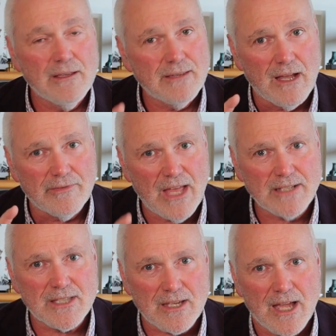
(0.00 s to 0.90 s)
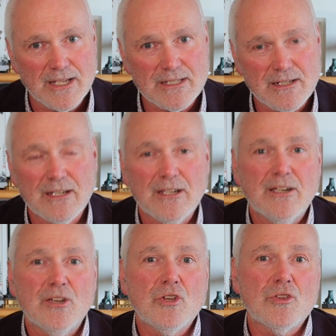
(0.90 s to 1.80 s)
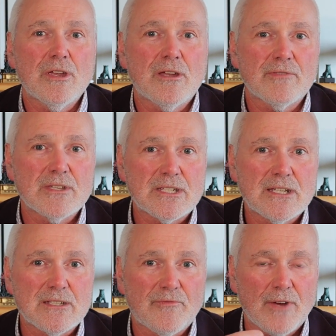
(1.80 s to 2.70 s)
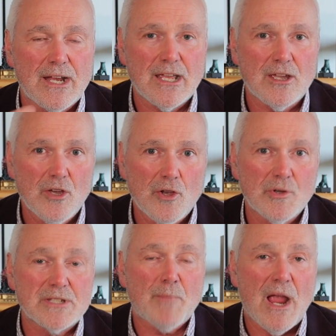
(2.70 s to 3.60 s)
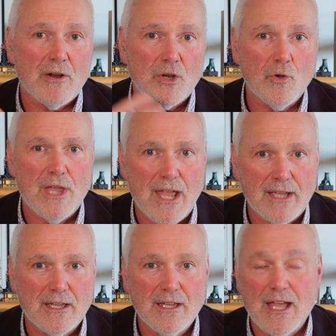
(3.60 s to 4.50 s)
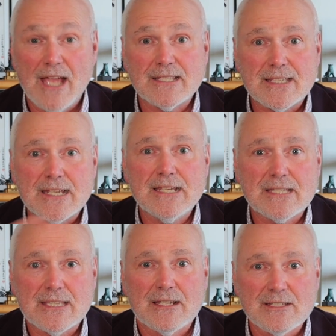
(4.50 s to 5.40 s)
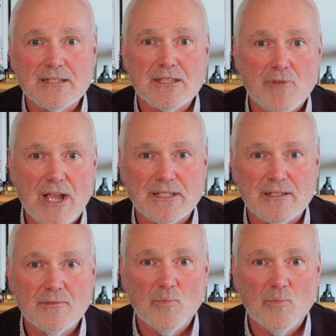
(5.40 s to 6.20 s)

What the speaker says: Now, if that's the case, you think of the schizophrenic who is paranoiac and sees things as threats.